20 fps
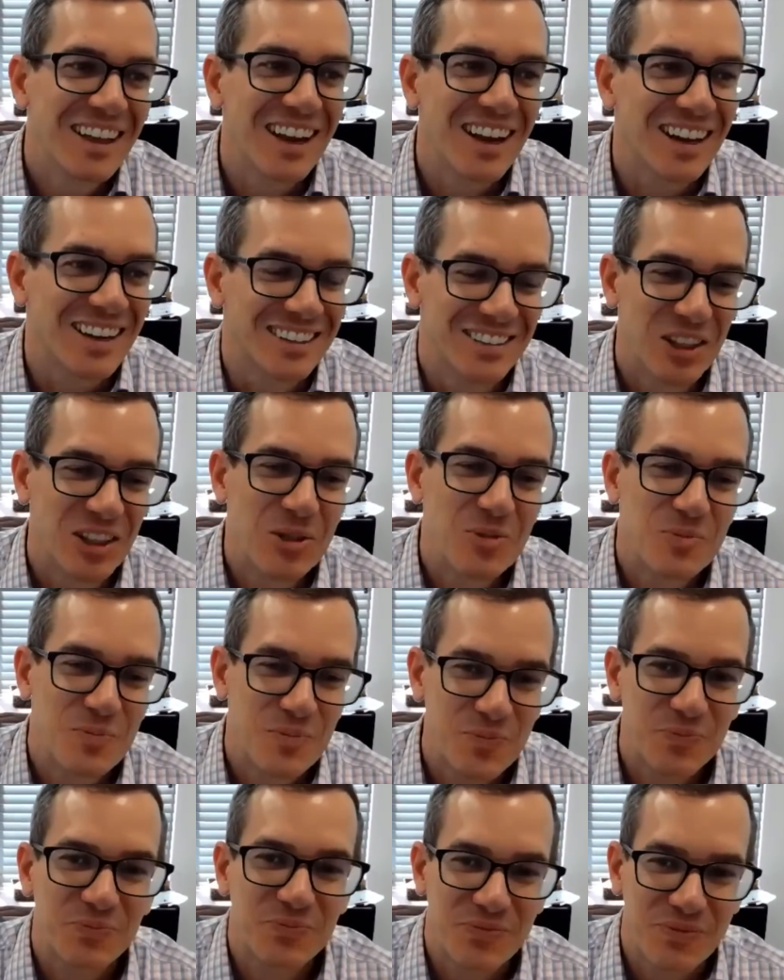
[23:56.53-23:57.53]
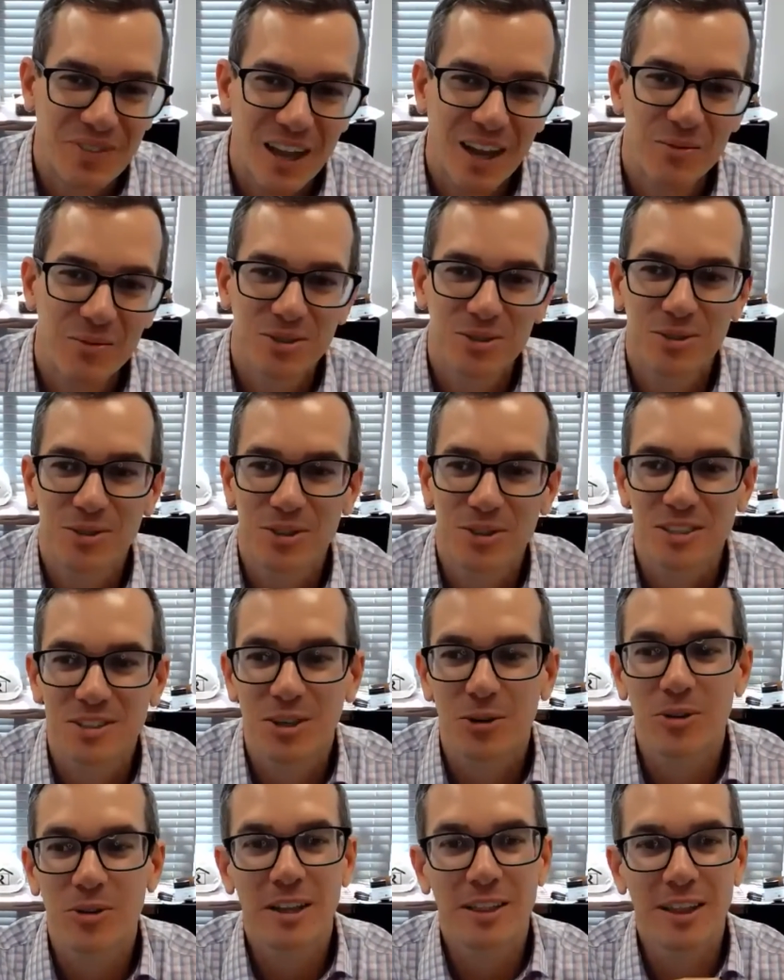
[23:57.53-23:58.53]
Yeah, absolutely.
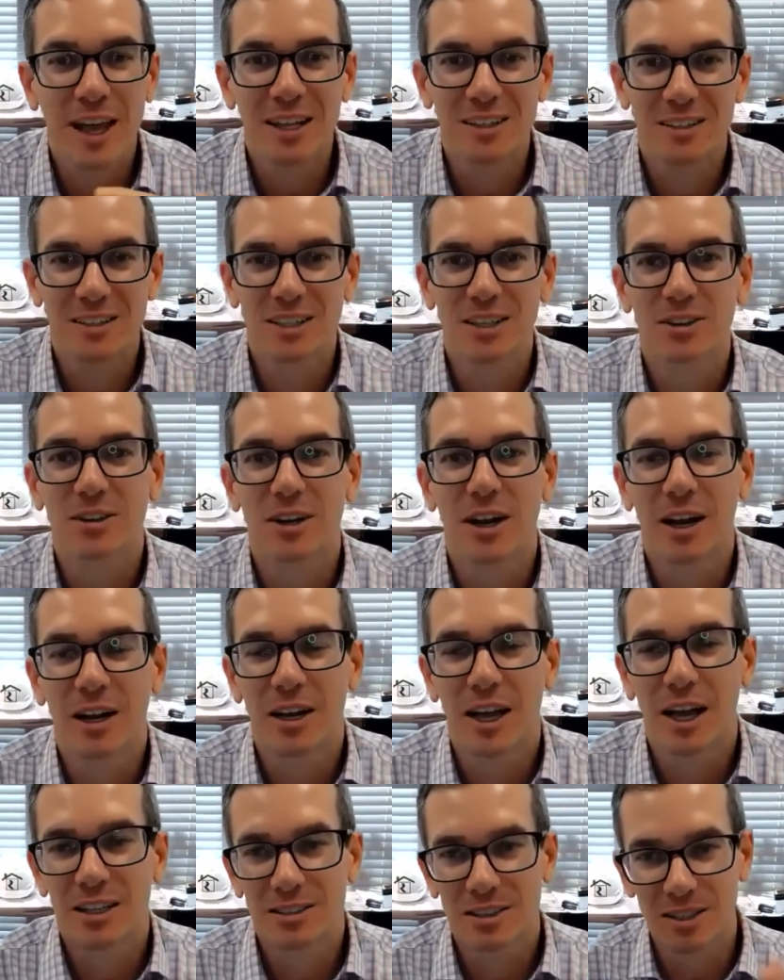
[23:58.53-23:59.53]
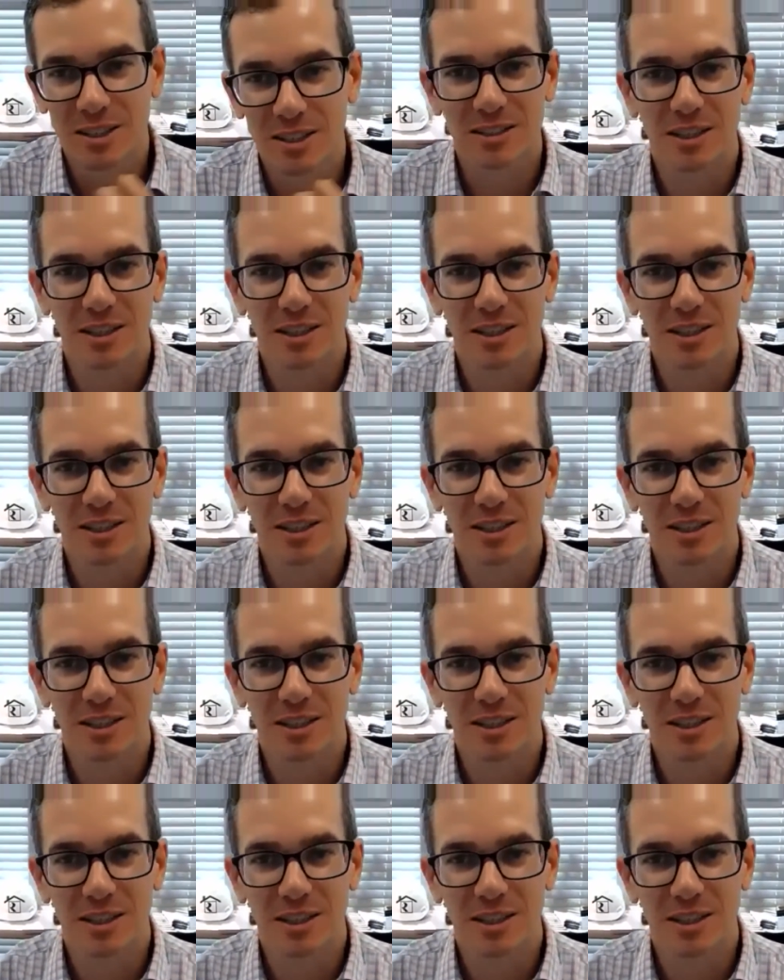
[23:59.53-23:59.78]
So in that deal, as an